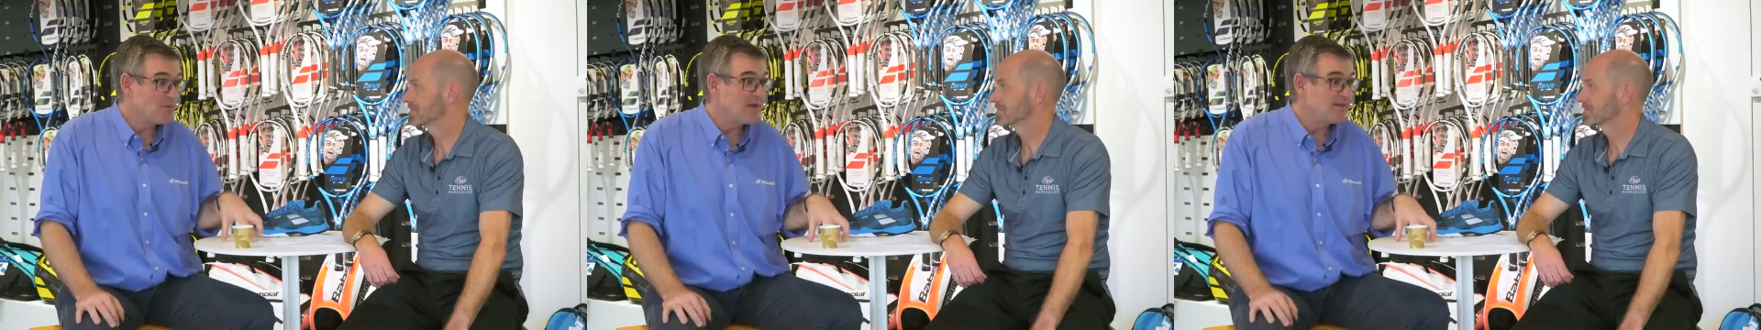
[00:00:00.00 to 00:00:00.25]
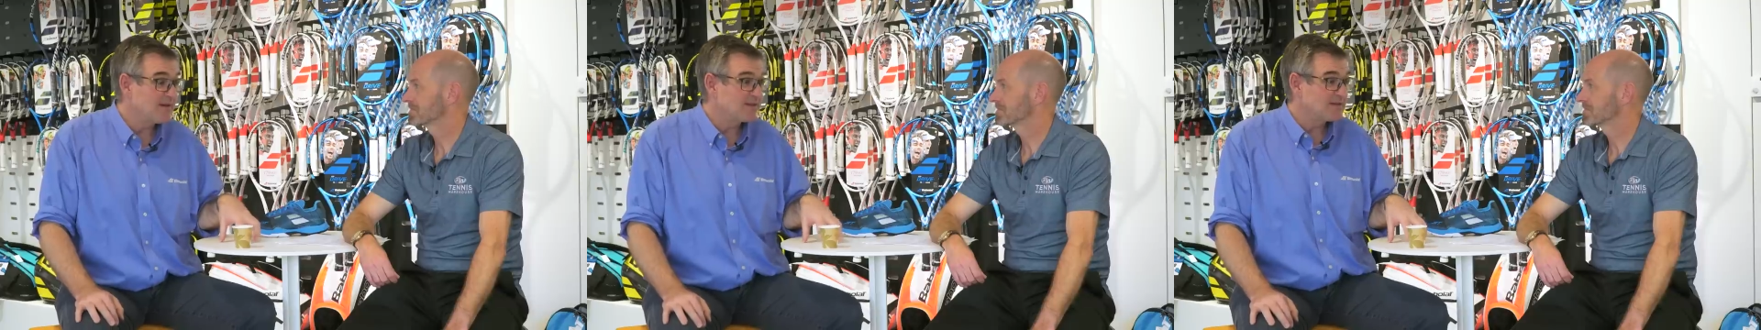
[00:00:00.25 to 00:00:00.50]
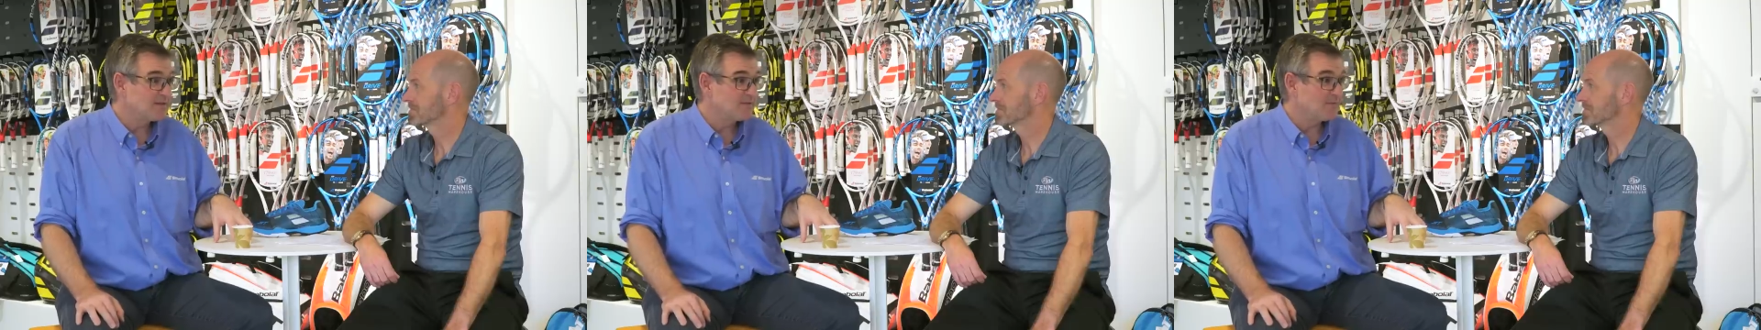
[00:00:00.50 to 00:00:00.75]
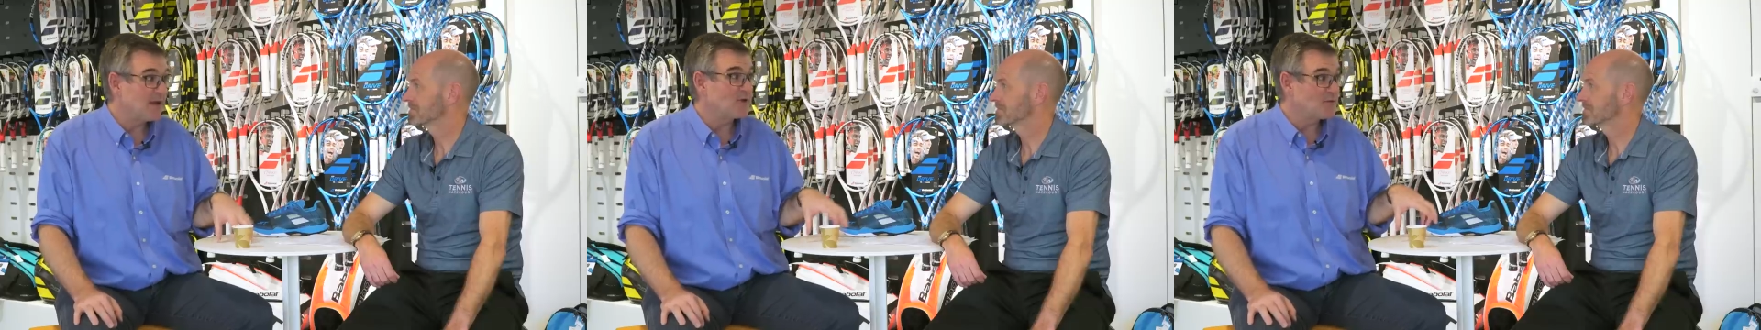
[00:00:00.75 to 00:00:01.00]
Speaker 1: big
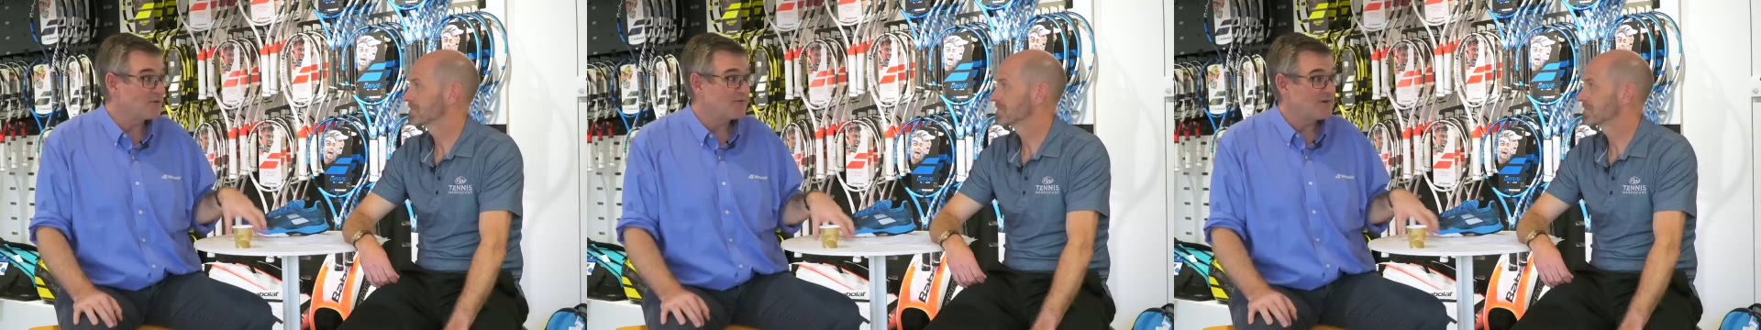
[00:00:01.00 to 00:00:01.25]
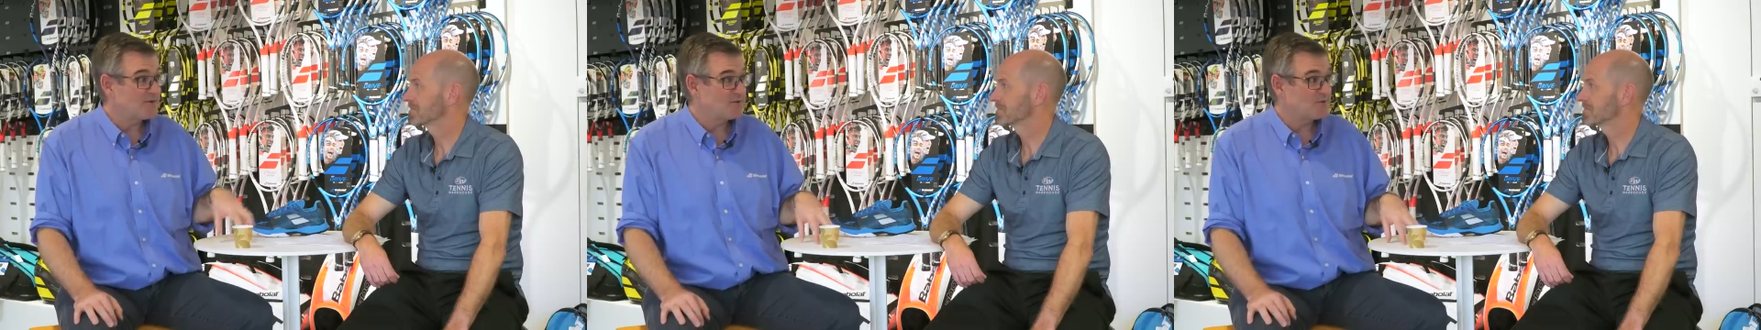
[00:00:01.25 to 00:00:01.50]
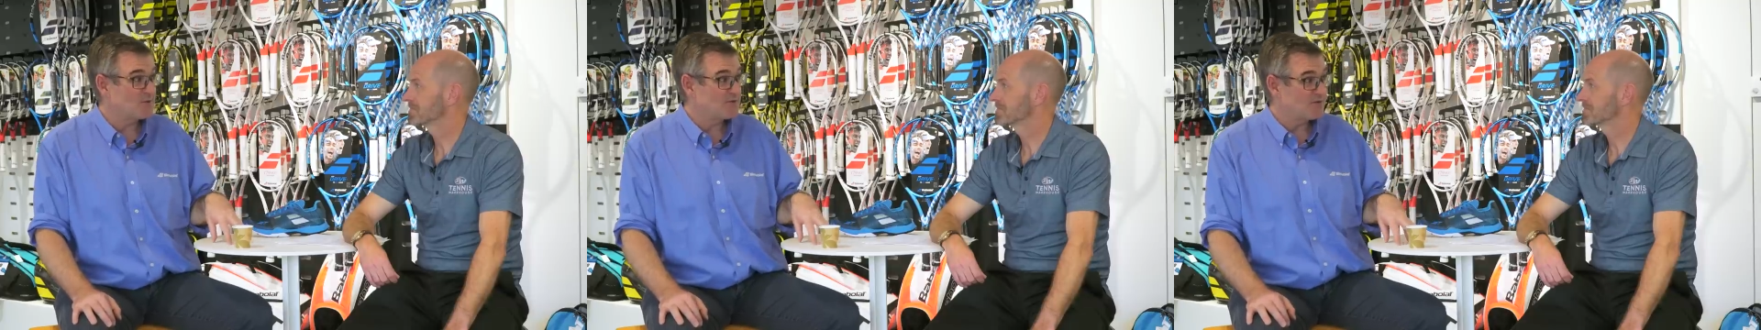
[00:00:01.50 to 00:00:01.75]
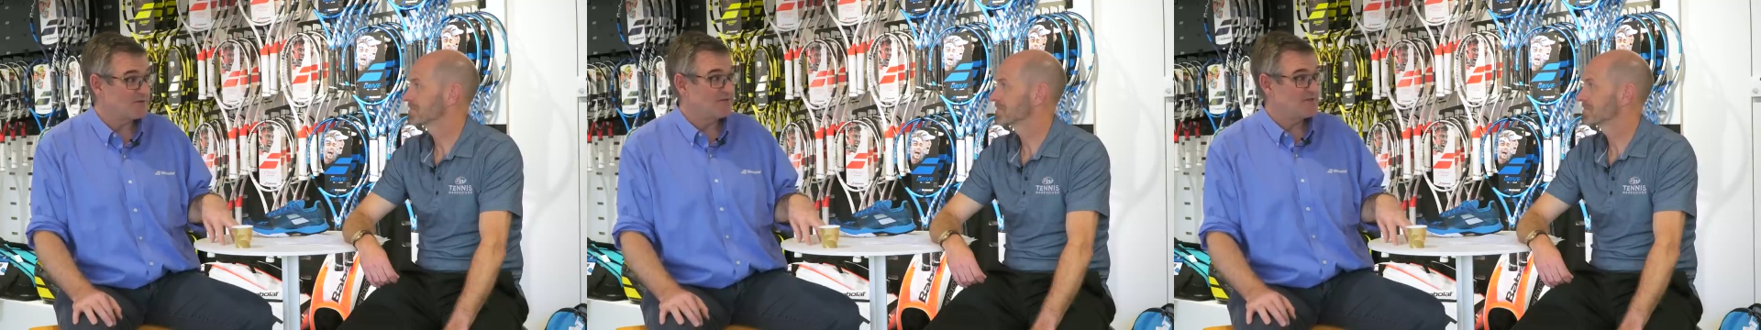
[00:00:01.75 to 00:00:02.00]
that my grandfather took
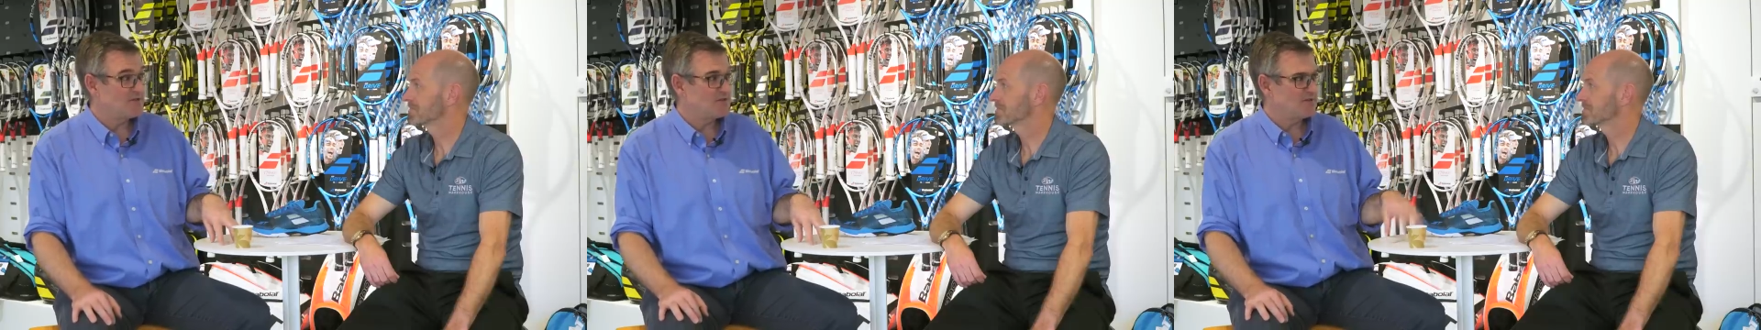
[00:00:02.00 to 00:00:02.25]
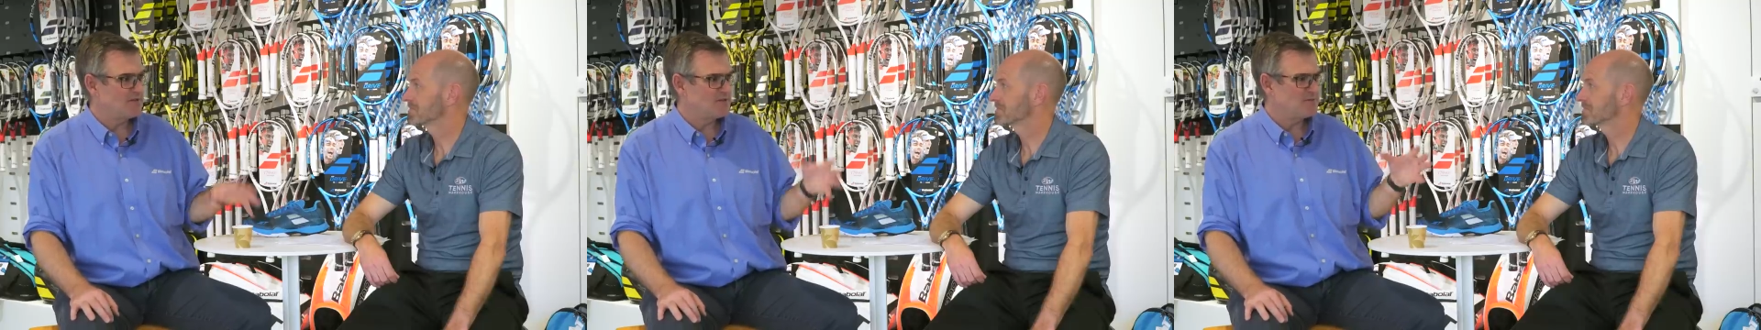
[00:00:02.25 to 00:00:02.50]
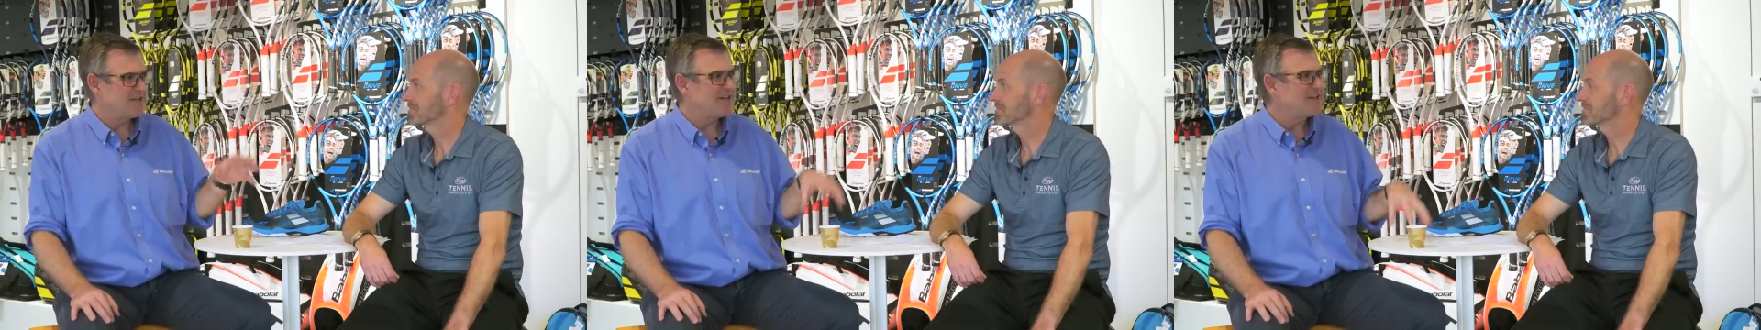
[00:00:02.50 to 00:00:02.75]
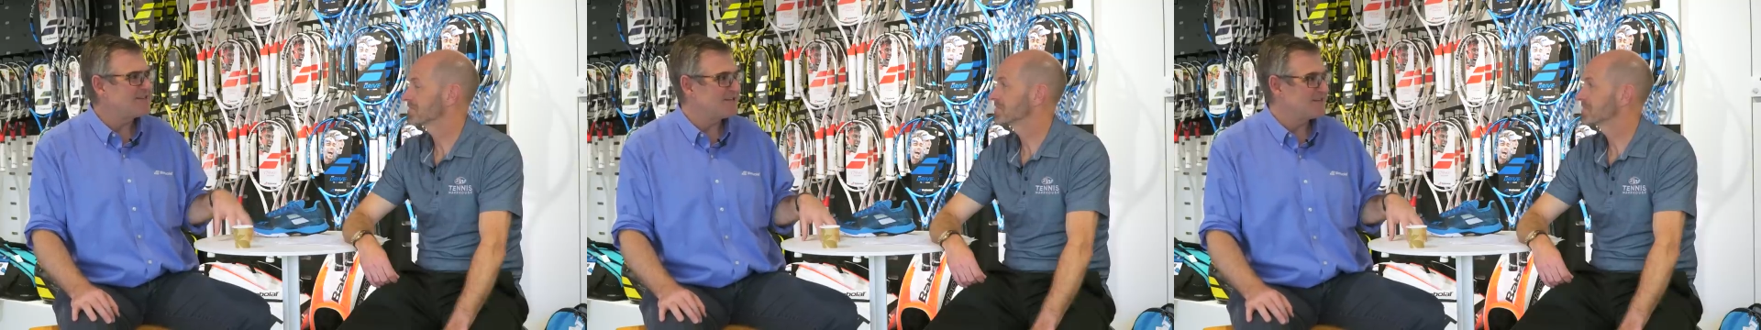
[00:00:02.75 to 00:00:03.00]
the decision in the mid
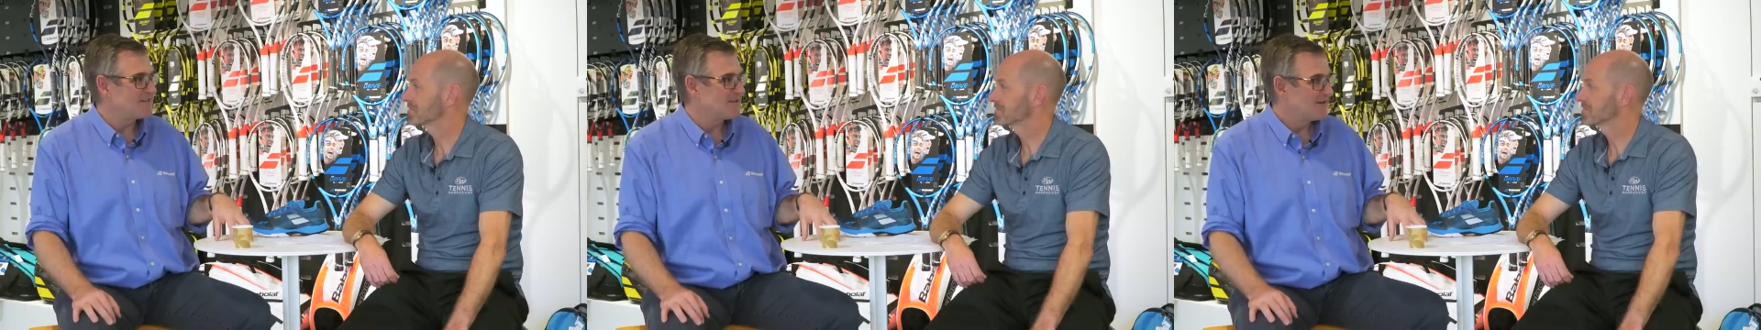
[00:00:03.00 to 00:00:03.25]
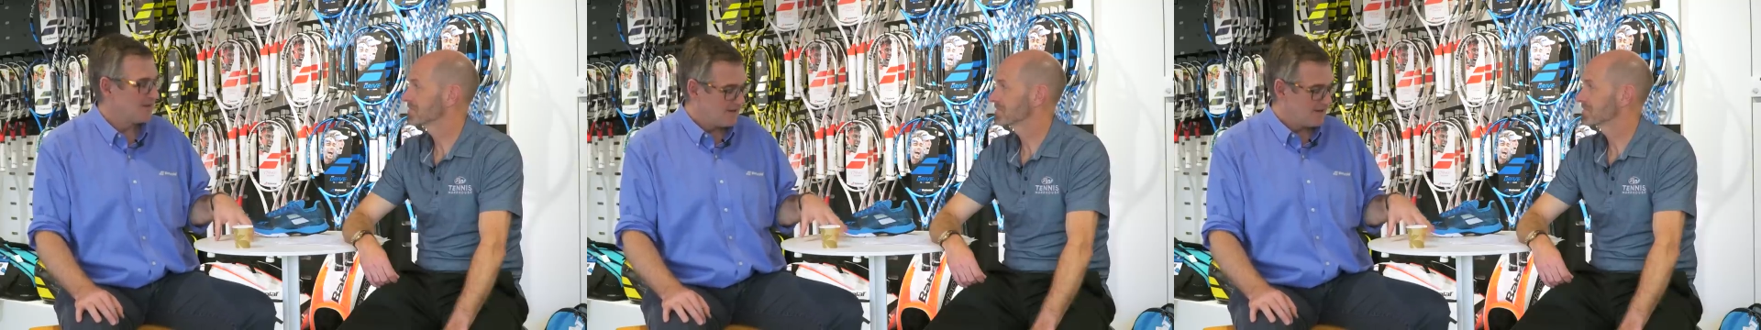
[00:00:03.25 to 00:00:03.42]
eighties.